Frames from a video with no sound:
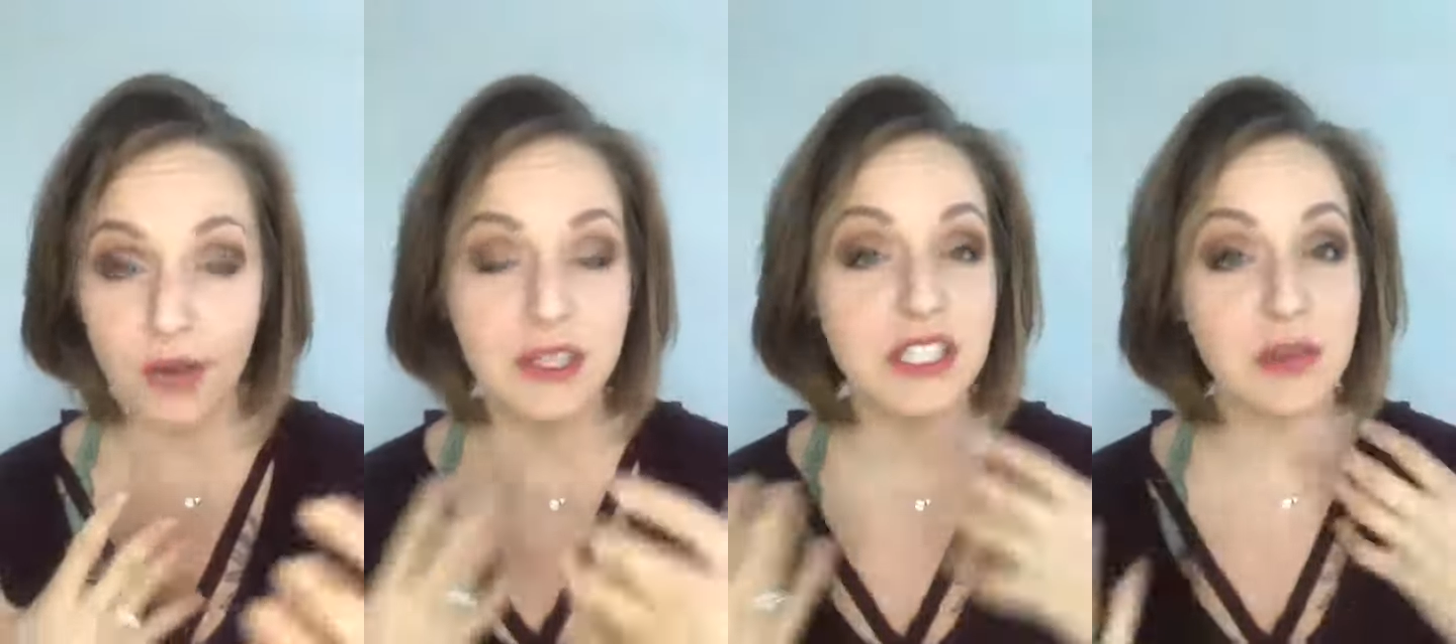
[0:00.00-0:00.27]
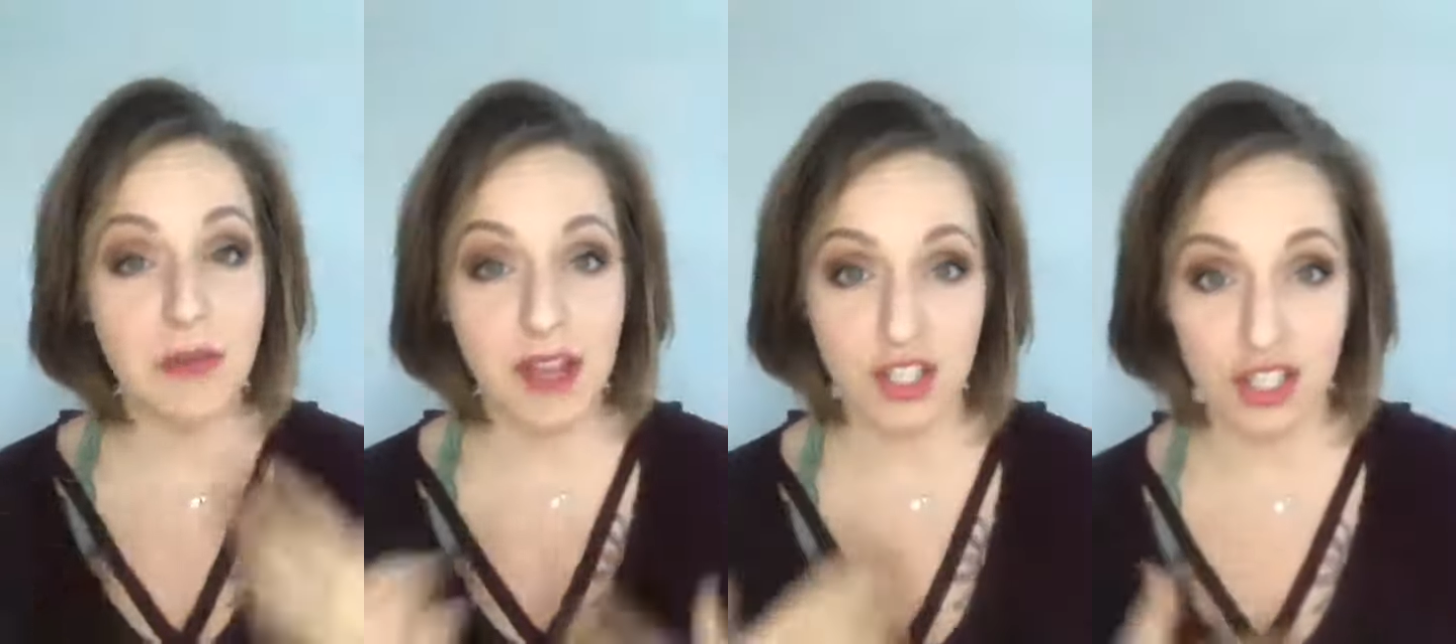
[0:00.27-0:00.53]
and
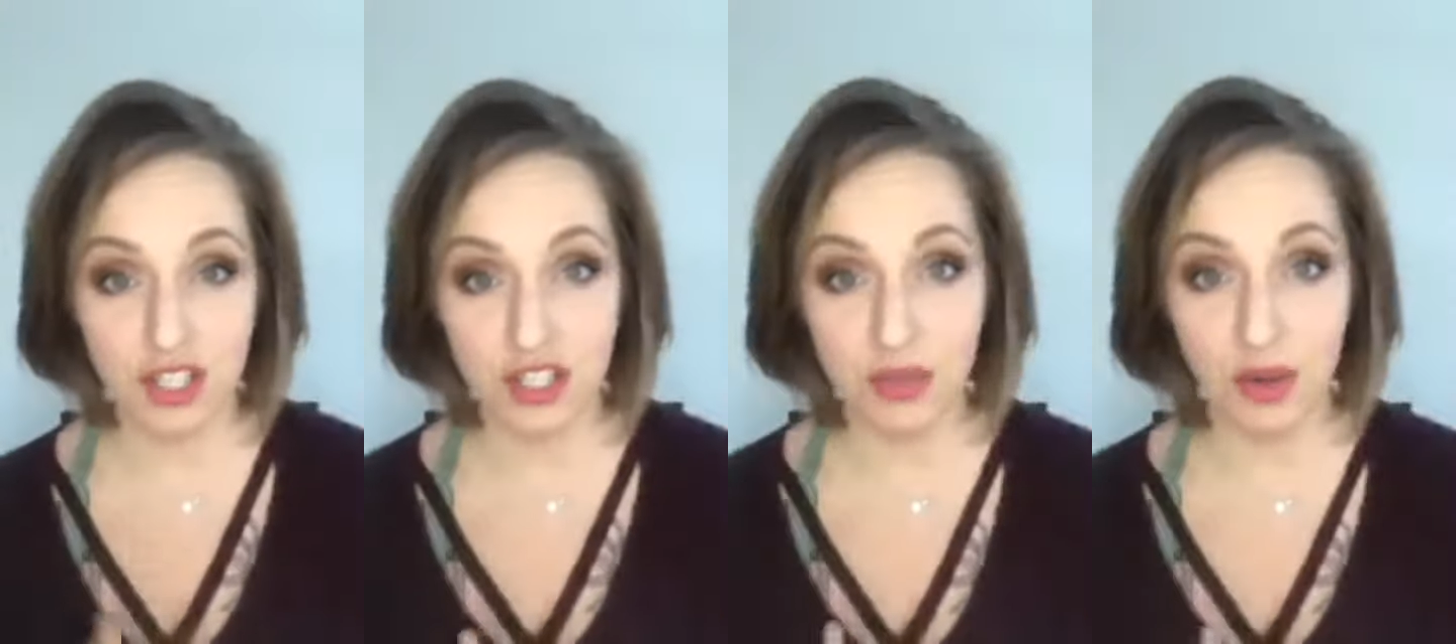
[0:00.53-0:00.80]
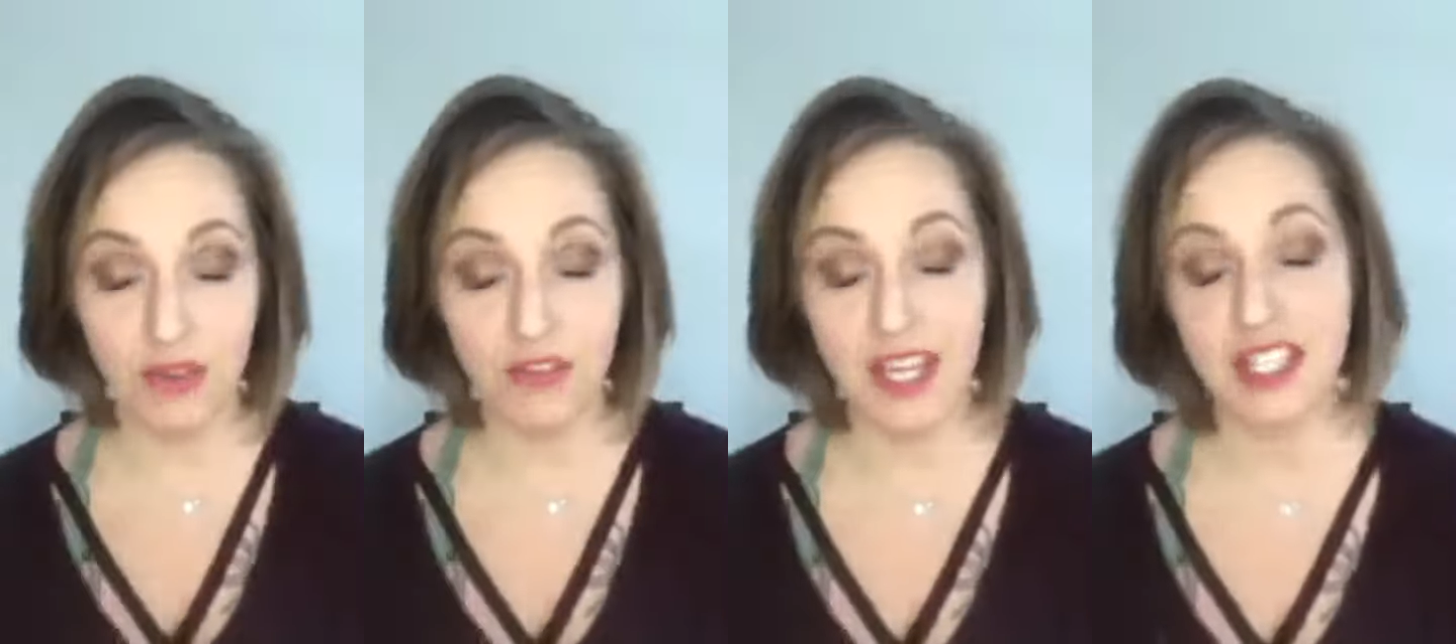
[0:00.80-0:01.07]
dimensions to
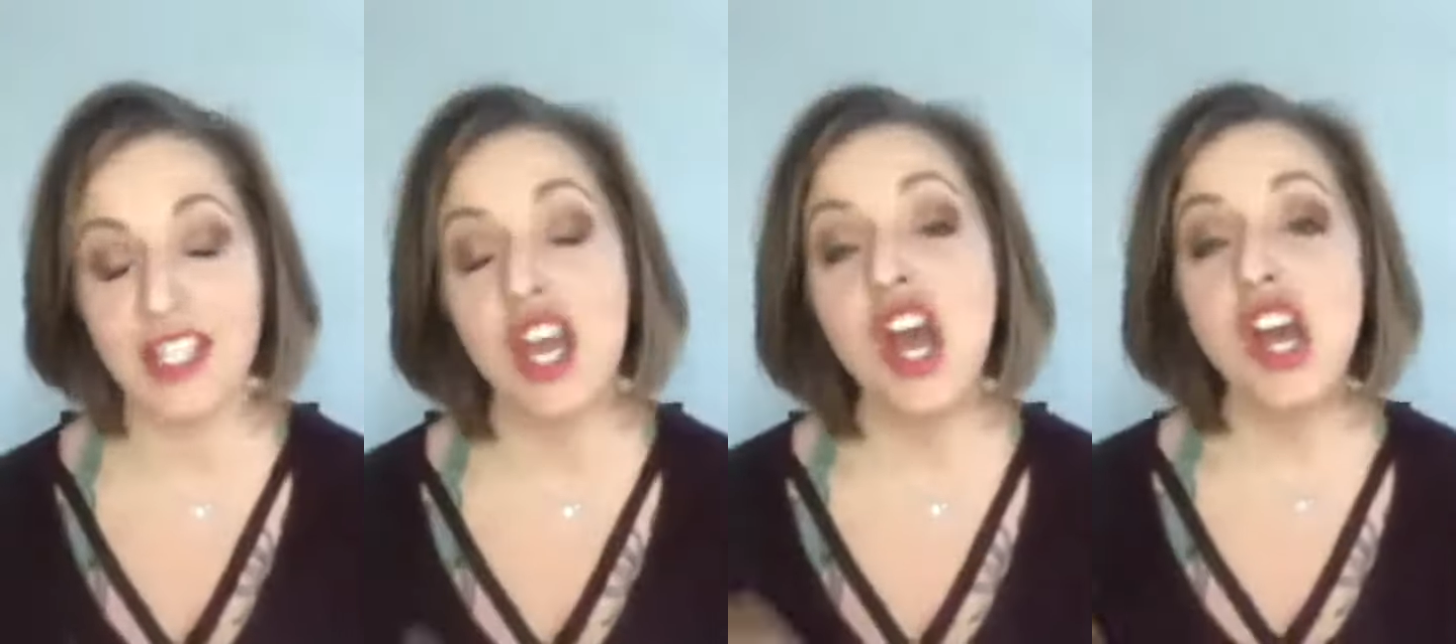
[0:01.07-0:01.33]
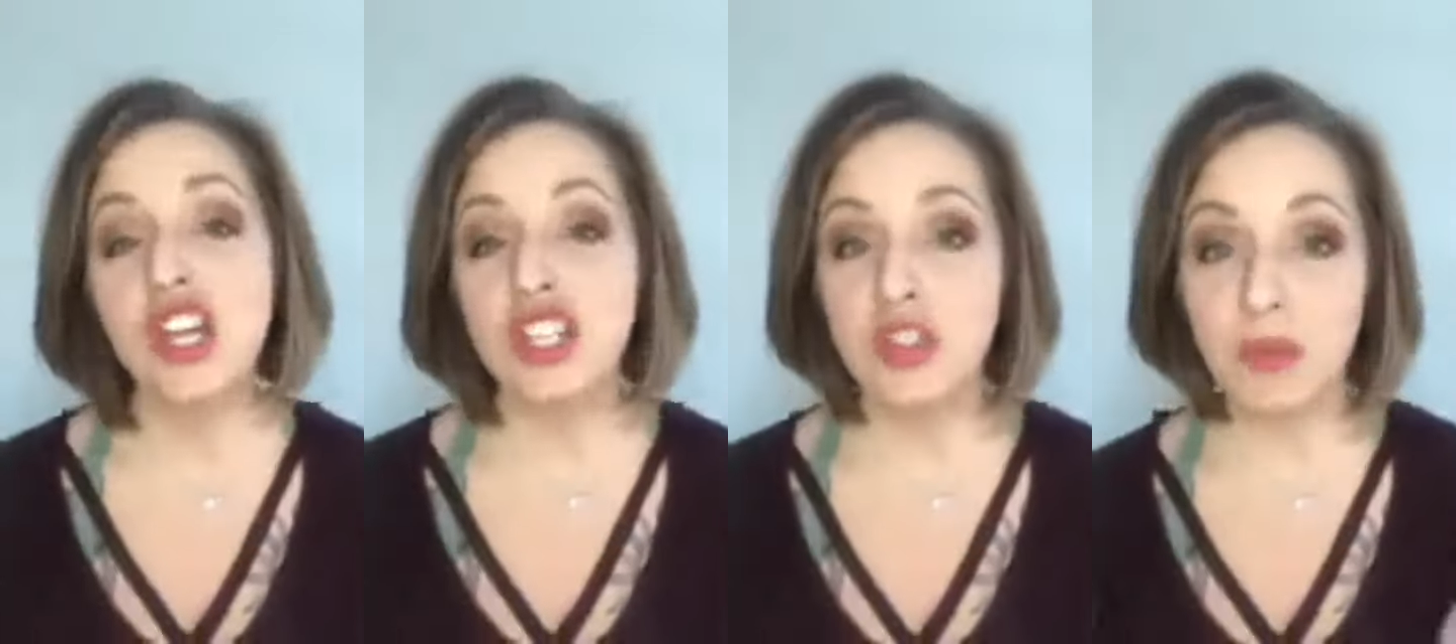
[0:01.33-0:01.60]
our face.
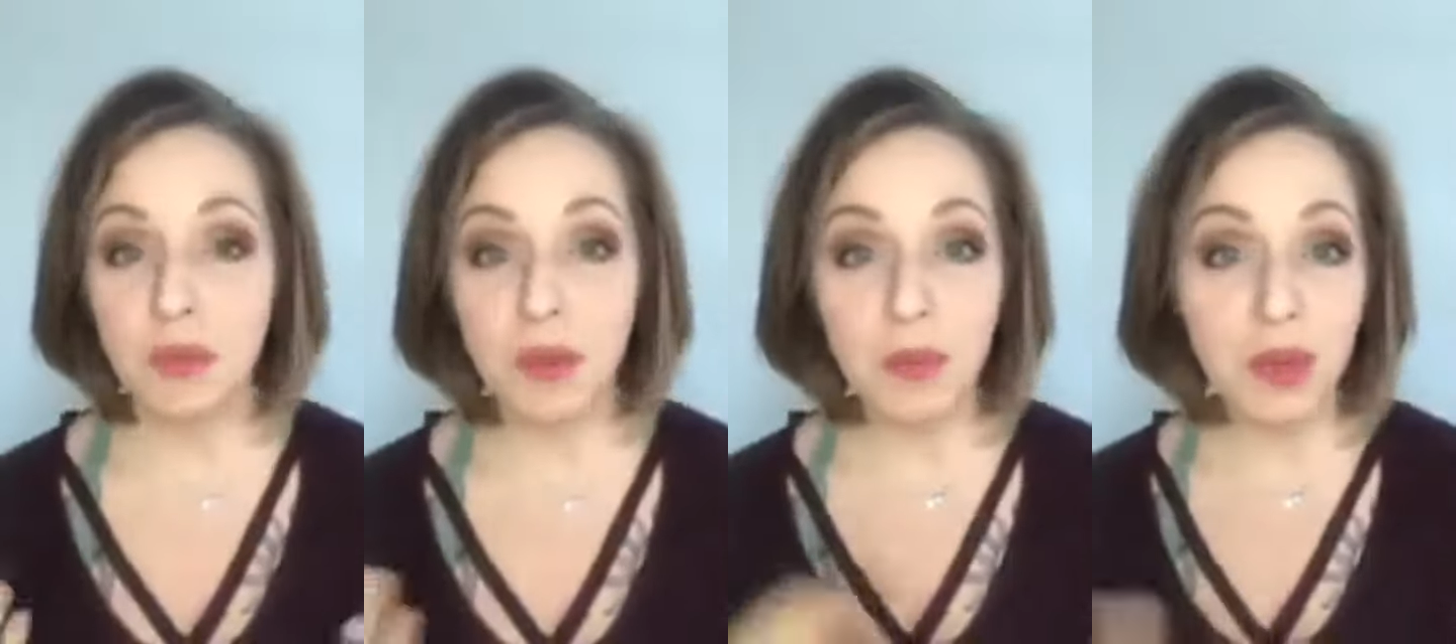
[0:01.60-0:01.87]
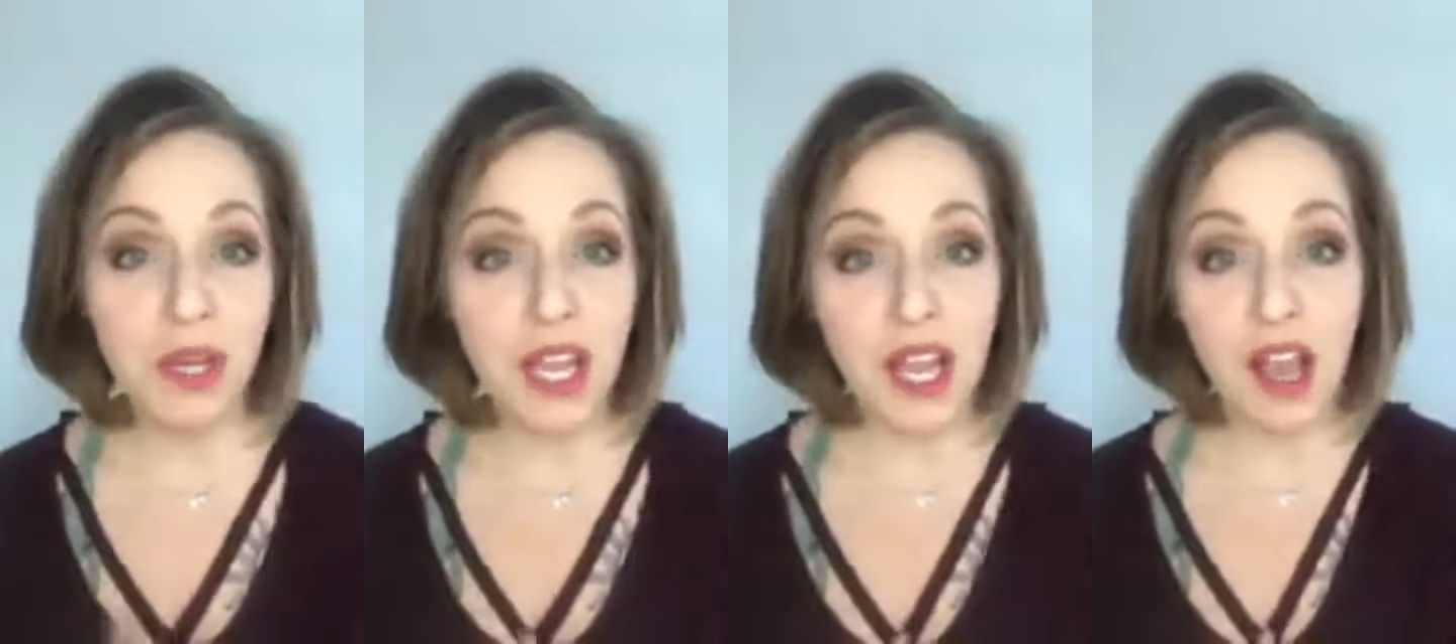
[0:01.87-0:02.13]
So when we're
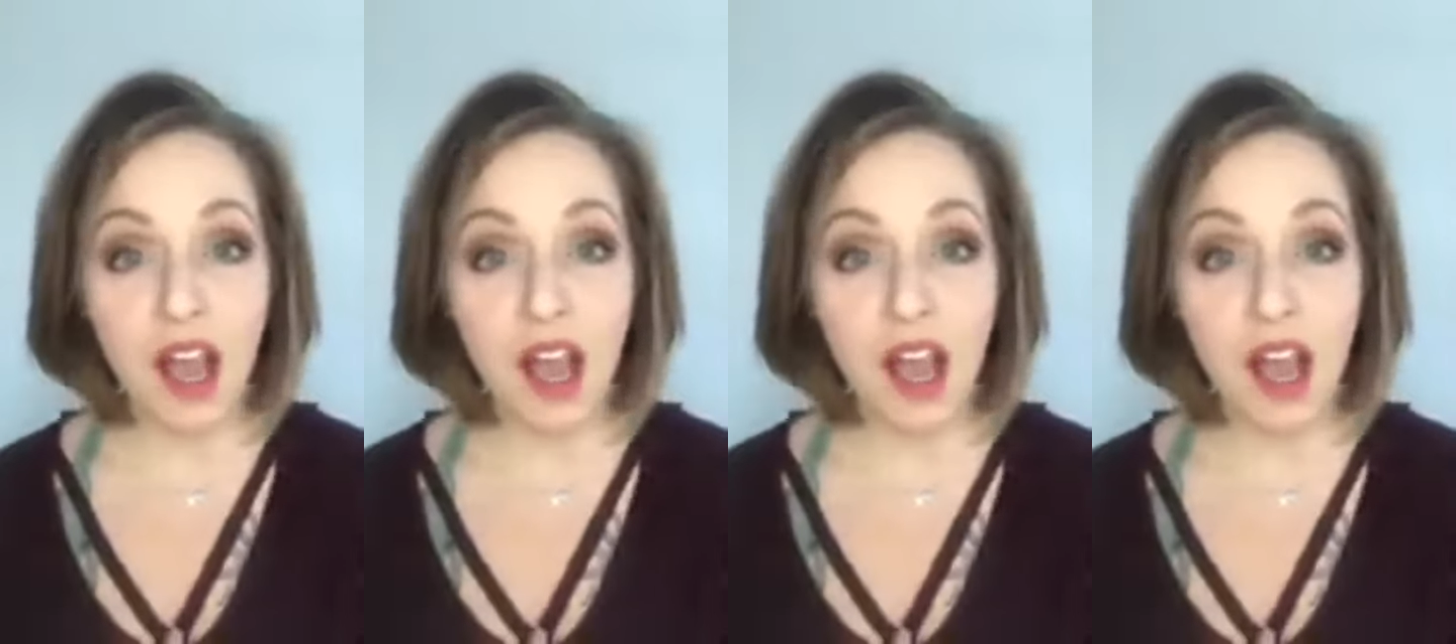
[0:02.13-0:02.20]
putting